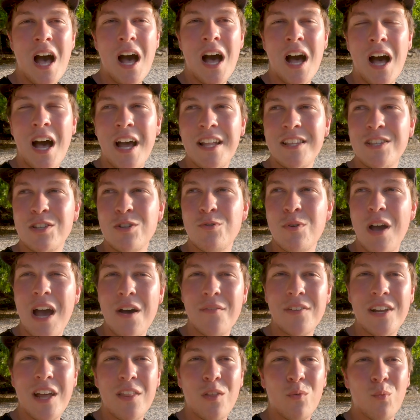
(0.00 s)
I do
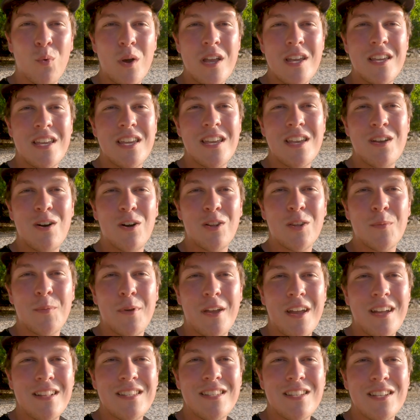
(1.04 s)
have another week here on the
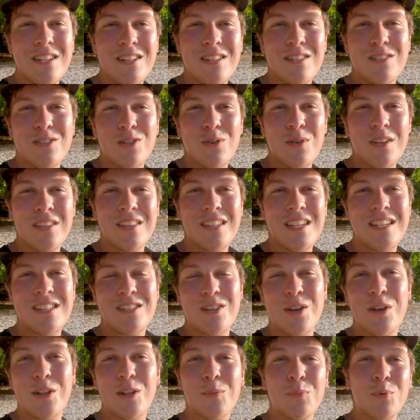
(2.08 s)
Perhentians doing the
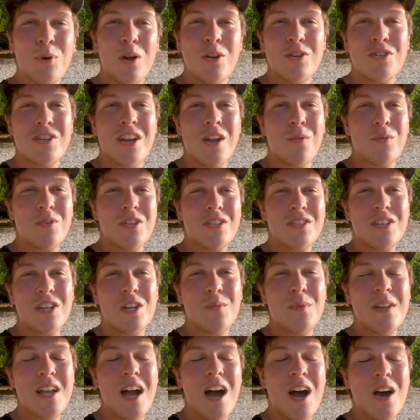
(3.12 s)
turtle project, which is
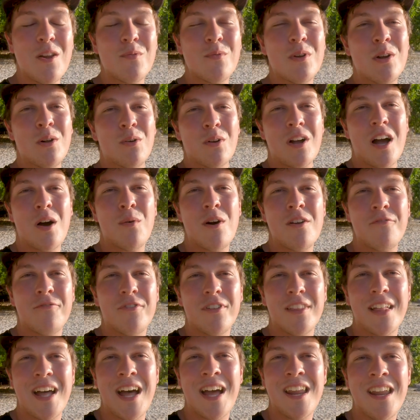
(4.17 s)
going to be unreal. Can't wait
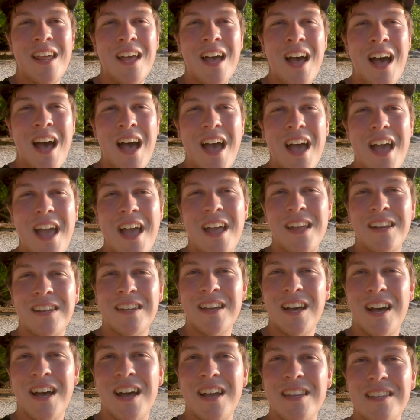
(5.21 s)
for that.
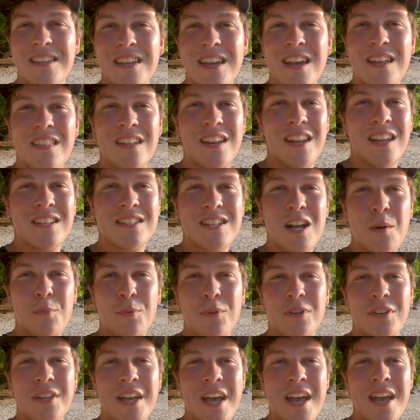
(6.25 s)
And the next
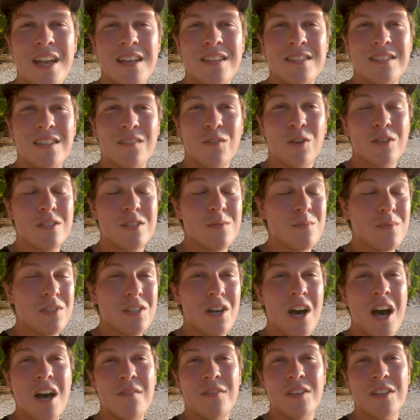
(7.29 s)
couple of days, I've got some
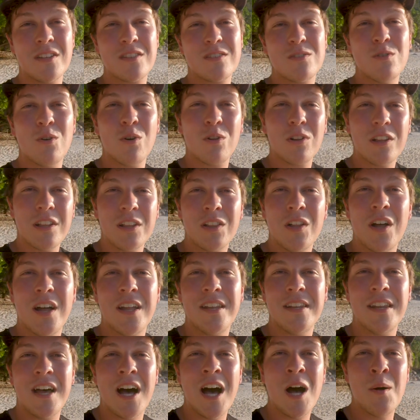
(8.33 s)
diving, snorkeling
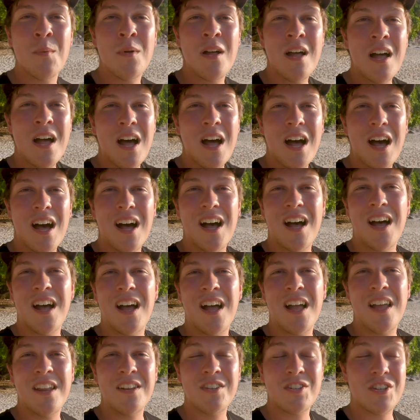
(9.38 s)
lined up,
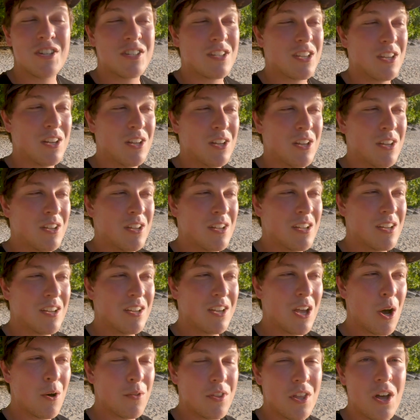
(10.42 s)
and just gonna
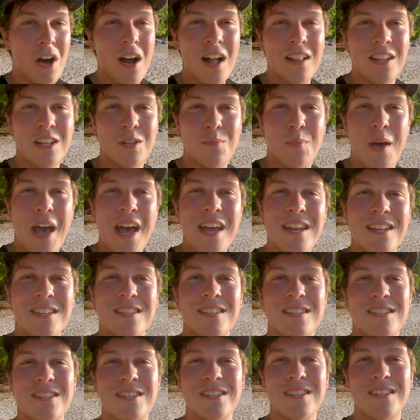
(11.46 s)
go at the island
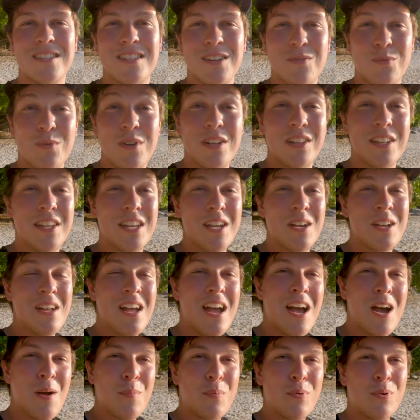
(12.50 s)
pace and just really
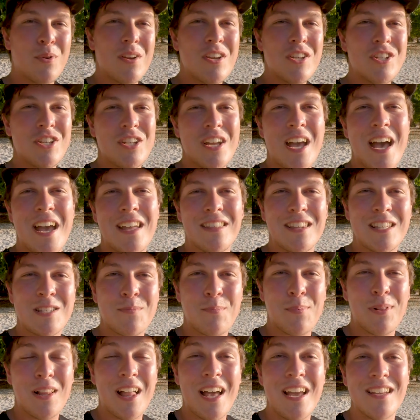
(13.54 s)
appreciate this
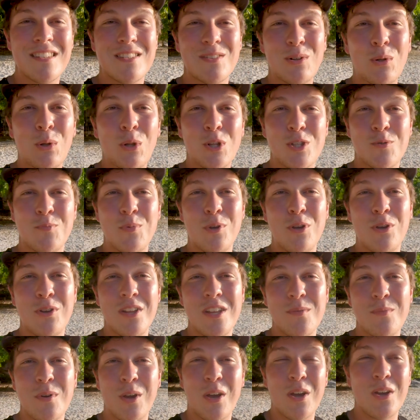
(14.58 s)
place in all its
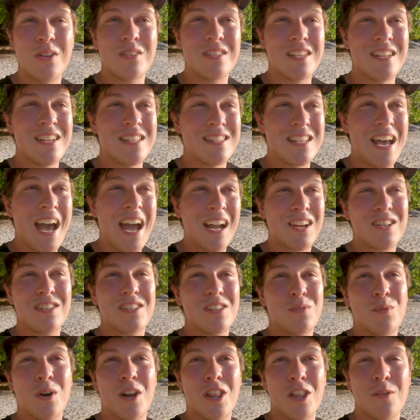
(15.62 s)
beauty, because it is
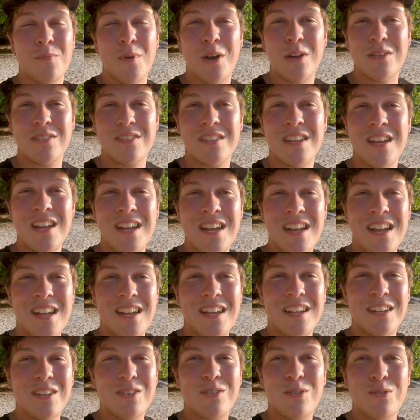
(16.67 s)
actually one of the most
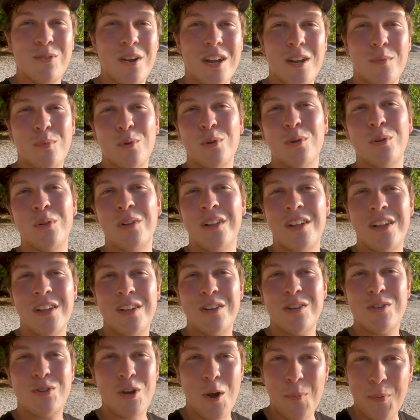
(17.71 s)
incredible
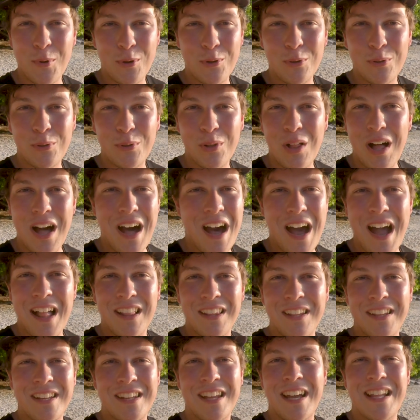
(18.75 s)
tropical
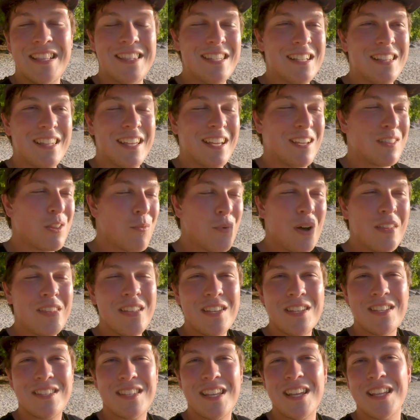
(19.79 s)
island, idyllic, the one
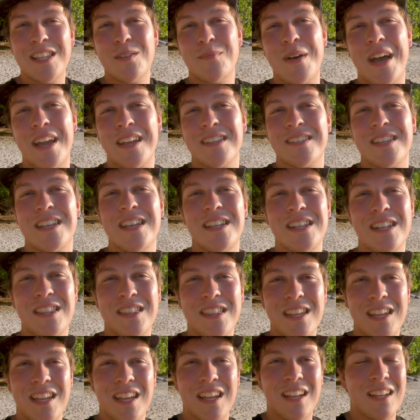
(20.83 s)
that you see in the magazine. You
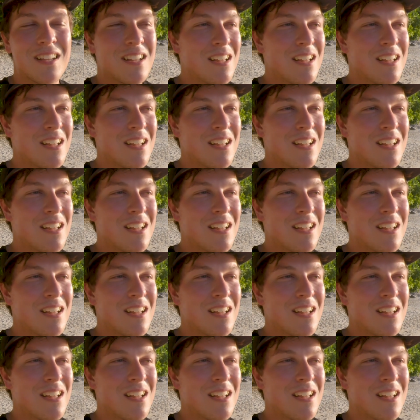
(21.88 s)
think,